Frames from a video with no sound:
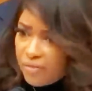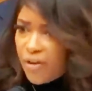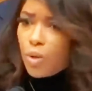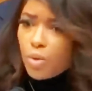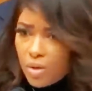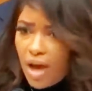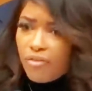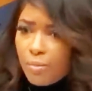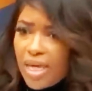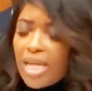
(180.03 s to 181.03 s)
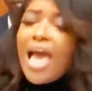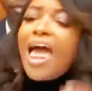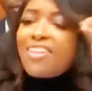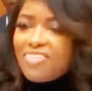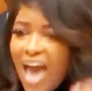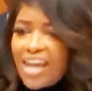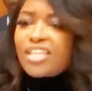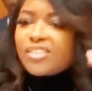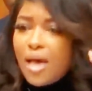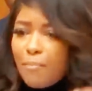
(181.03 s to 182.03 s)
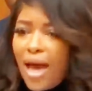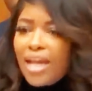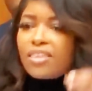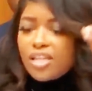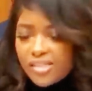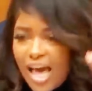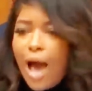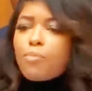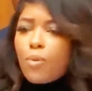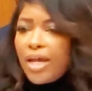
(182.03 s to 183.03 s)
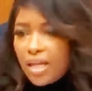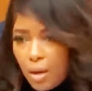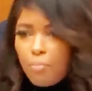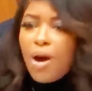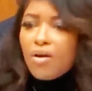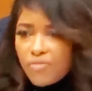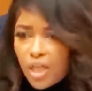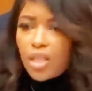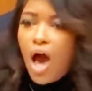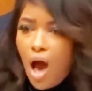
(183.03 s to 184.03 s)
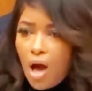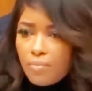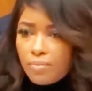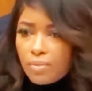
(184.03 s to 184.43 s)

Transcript: by the federal government. That is somebody that is operating above the law.